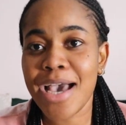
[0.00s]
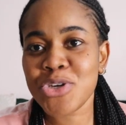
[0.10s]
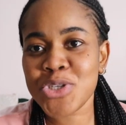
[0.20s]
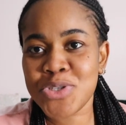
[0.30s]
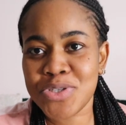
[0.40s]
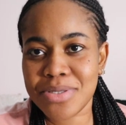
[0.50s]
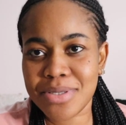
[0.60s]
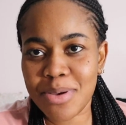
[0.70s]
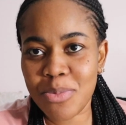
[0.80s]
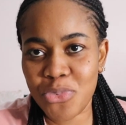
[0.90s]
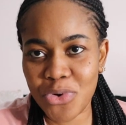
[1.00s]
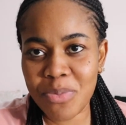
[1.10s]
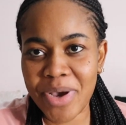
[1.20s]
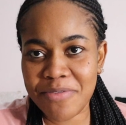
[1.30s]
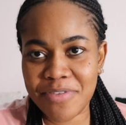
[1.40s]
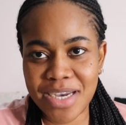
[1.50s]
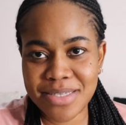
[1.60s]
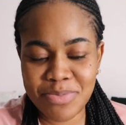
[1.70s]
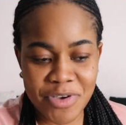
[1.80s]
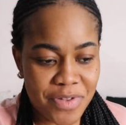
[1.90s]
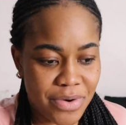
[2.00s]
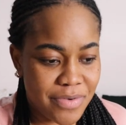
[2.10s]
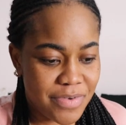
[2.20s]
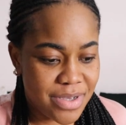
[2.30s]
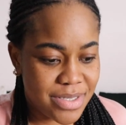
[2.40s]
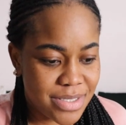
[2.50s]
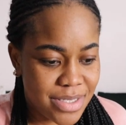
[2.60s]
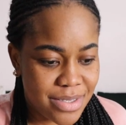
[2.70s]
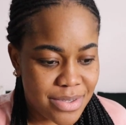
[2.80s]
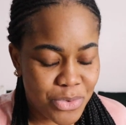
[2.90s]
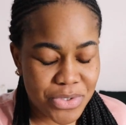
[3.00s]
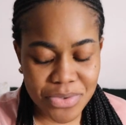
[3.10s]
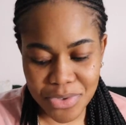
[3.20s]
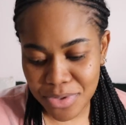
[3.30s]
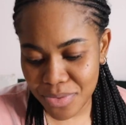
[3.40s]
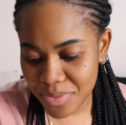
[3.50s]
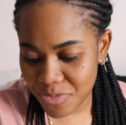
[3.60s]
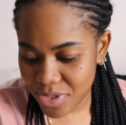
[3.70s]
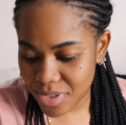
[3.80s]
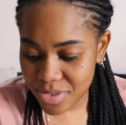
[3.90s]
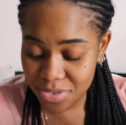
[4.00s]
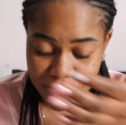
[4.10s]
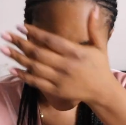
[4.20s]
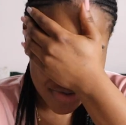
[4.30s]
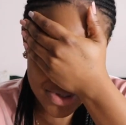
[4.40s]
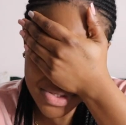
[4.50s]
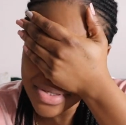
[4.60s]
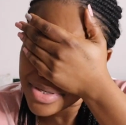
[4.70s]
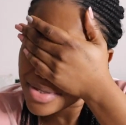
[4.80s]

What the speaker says: I just broke my vase, my flower vase. What's going on with me? Jesus.